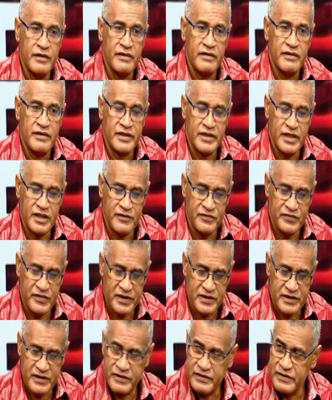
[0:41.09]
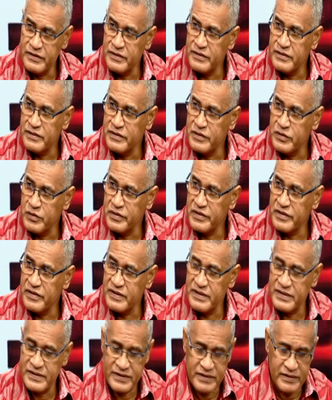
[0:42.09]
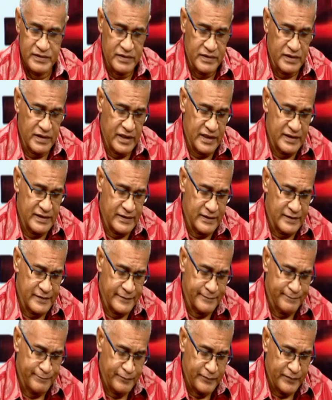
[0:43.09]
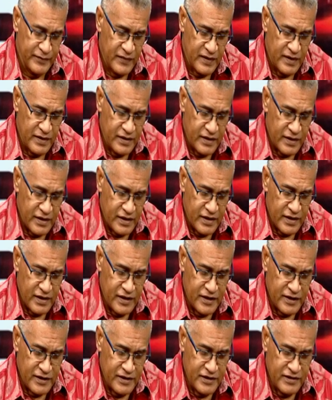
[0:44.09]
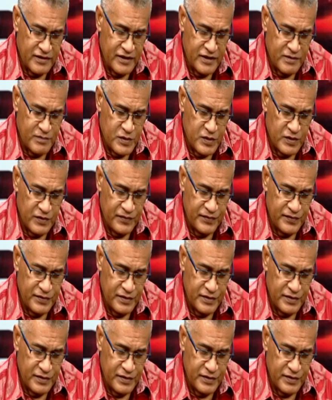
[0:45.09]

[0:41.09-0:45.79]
that are affected during this crisis. In terms of